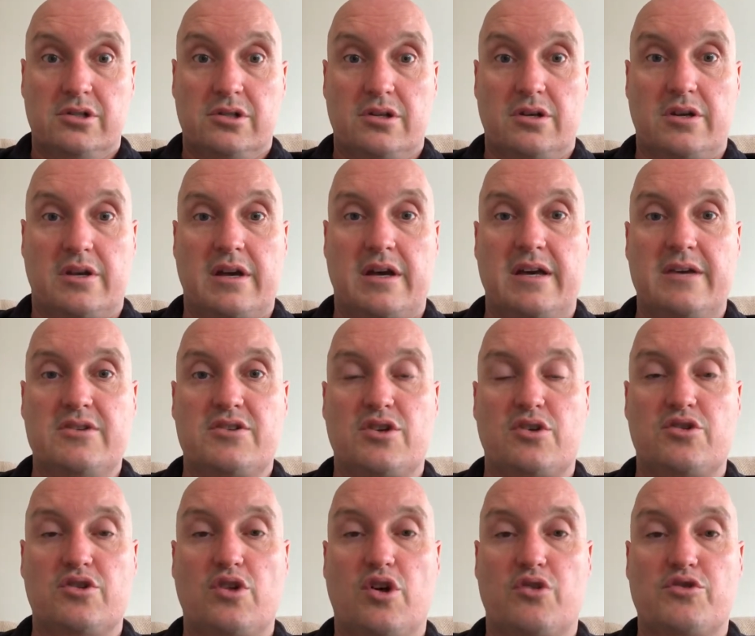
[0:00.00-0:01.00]
Okay, so
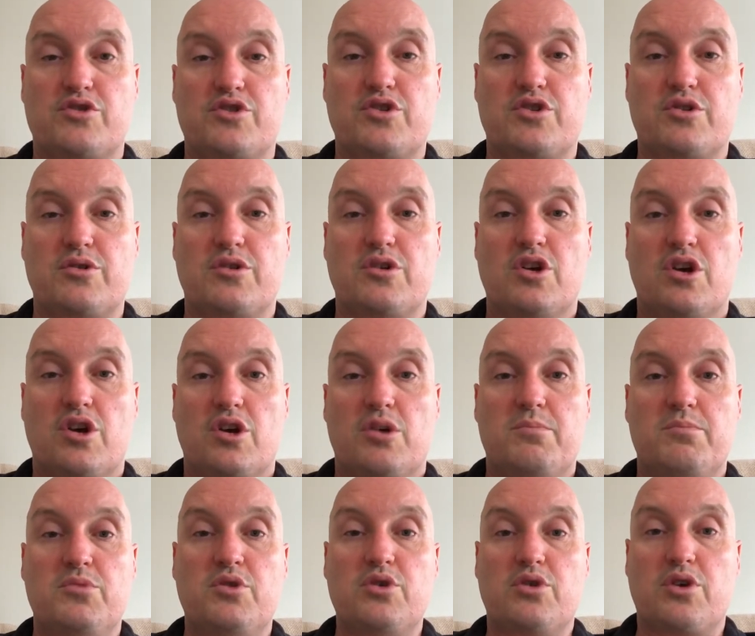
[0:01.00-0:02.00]
onto the
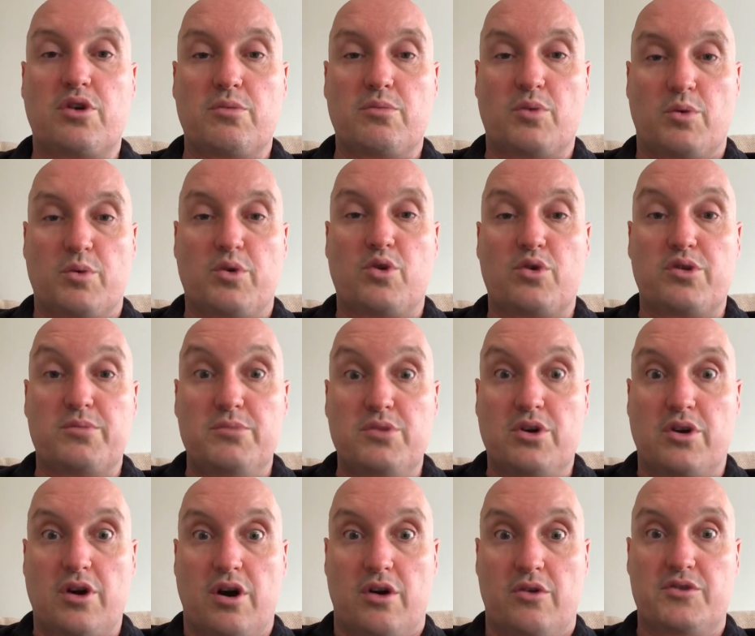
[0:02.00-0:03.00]
what we call the
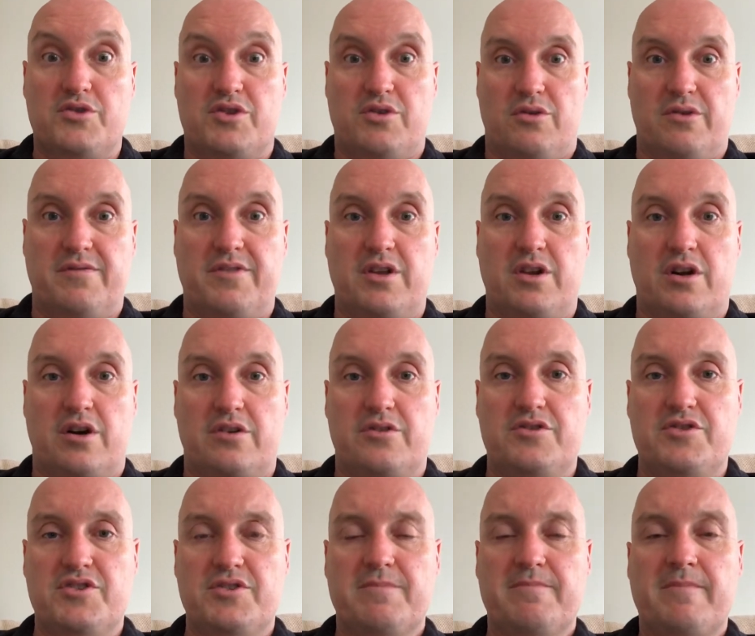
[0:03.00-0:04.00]
mucosa of the
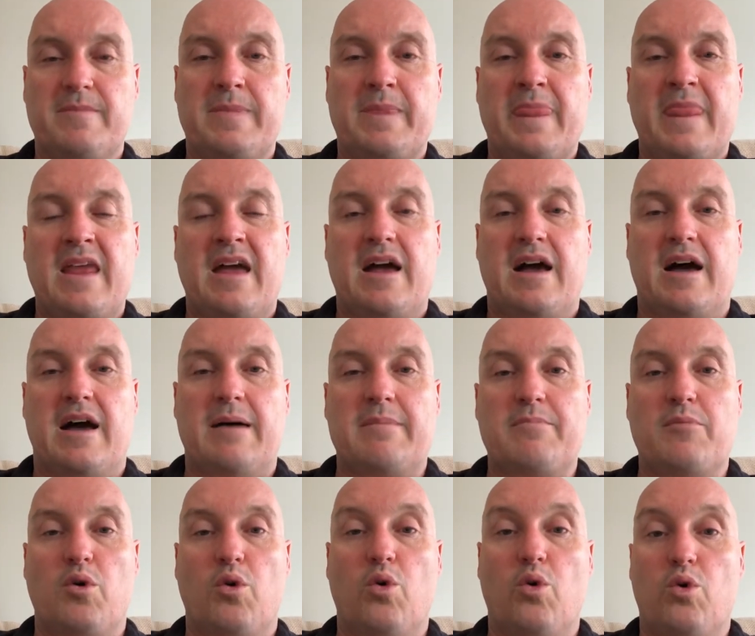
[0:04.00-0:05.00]
nose.
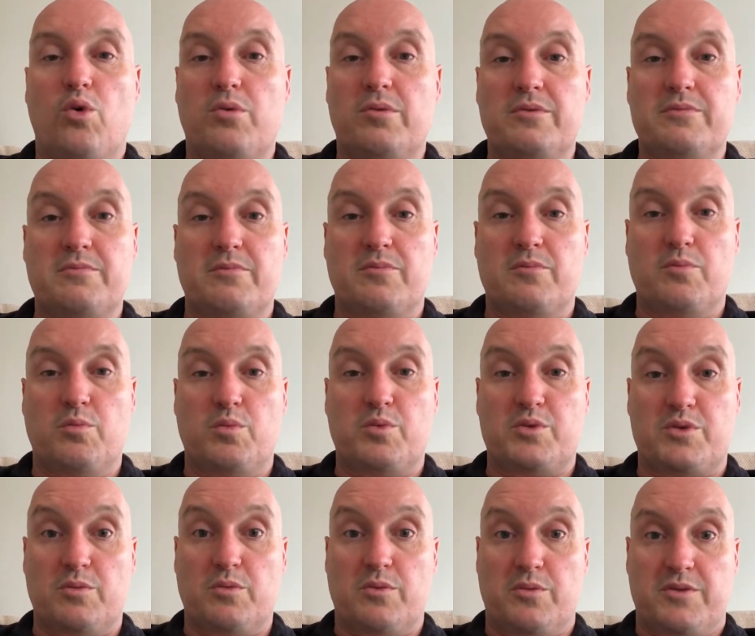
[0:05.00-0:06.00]
Or
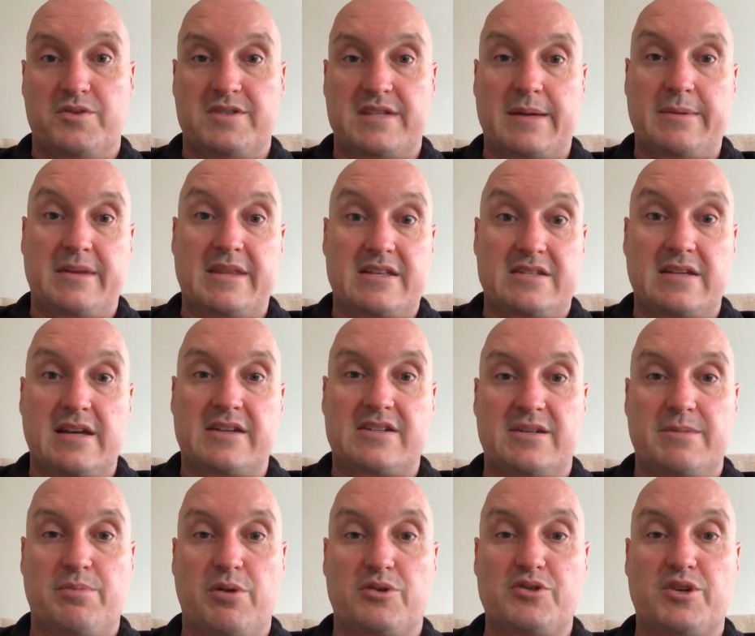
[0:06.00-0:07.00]
something that's
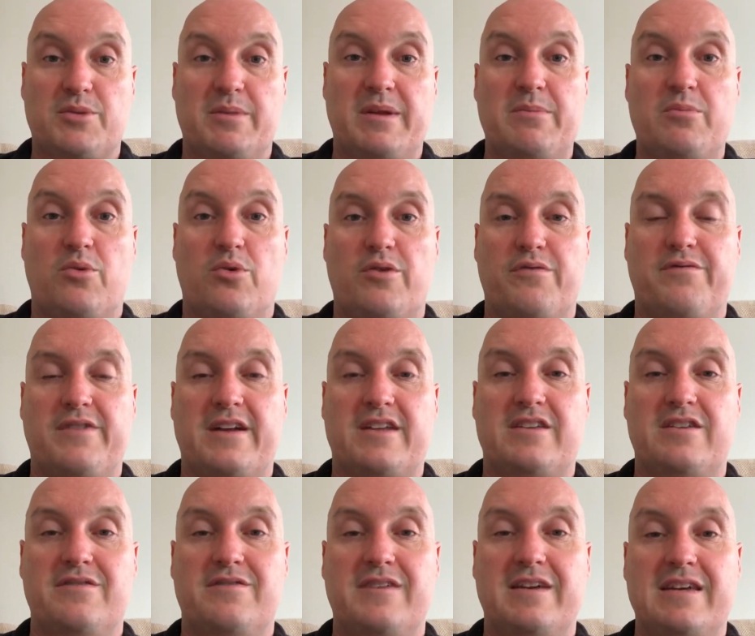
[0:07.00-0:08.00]
actually possibly more
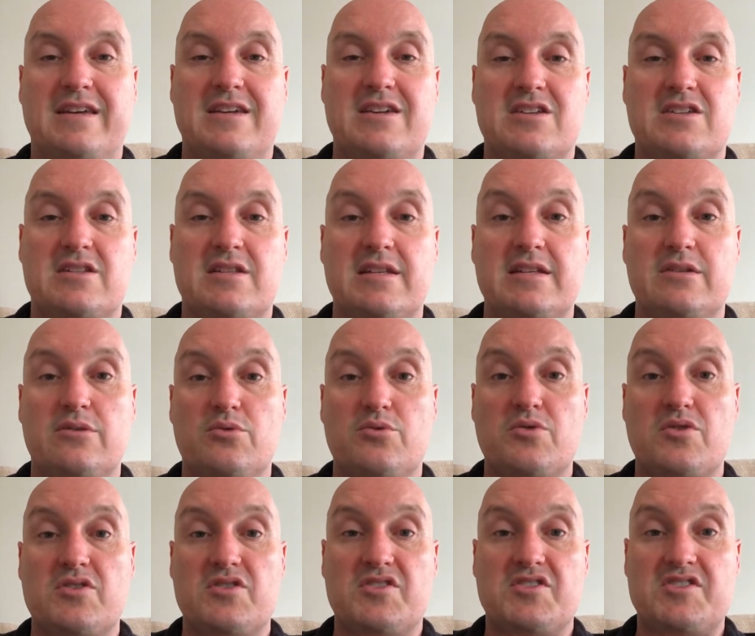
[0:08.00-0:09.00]
effective is
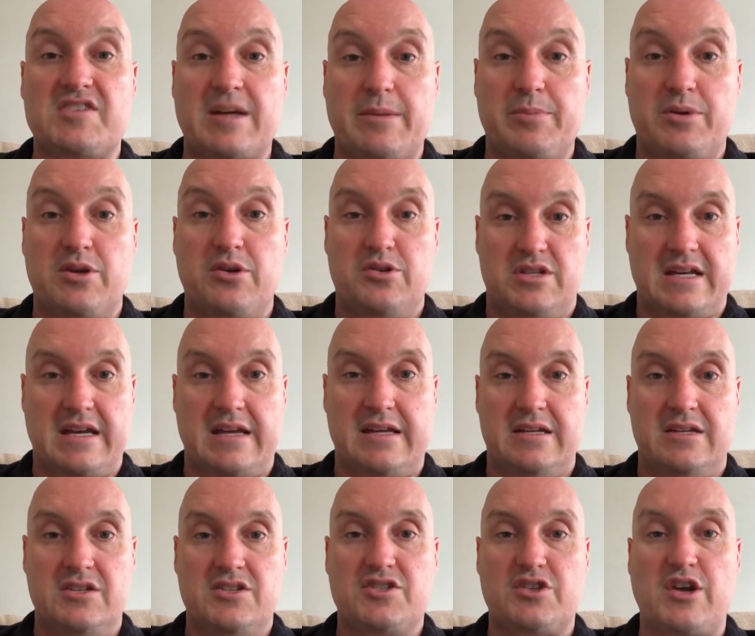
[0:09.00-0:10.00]
little
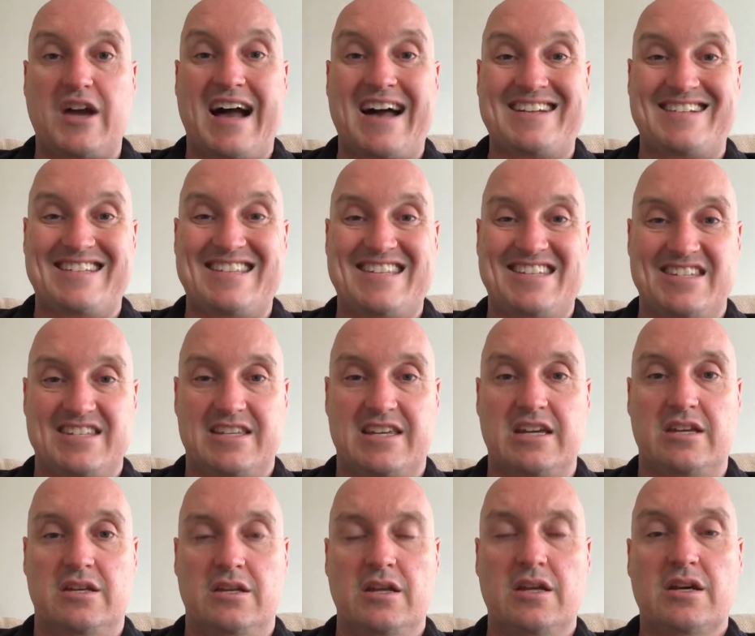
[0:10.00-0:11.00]
subcutaneous, so under the
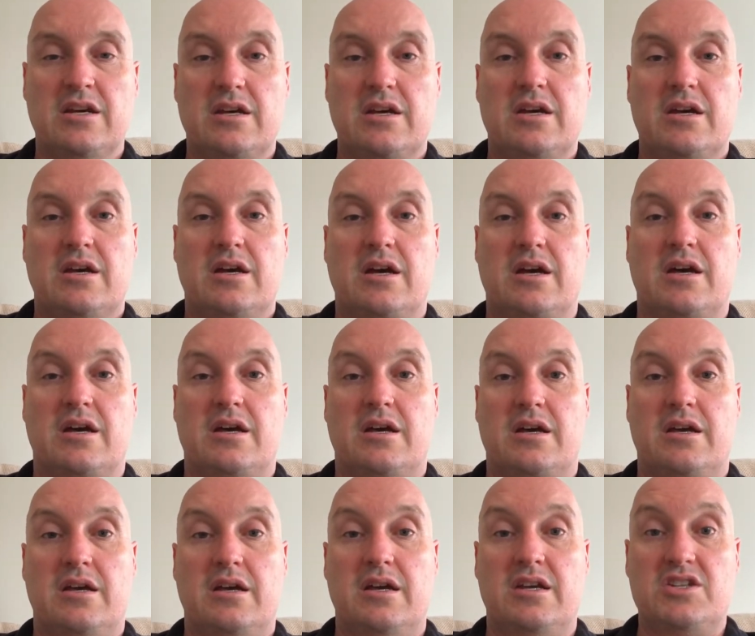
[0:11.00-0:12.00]
skin,
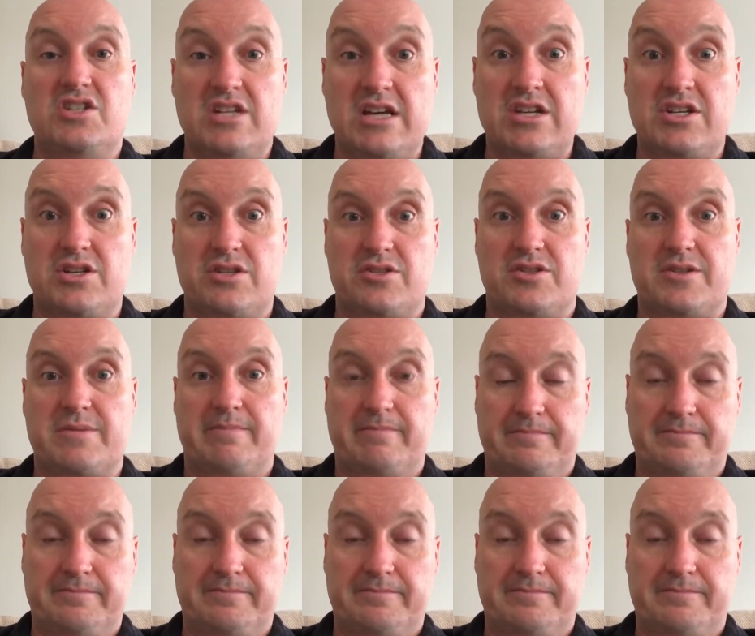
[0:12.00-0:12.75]
injections.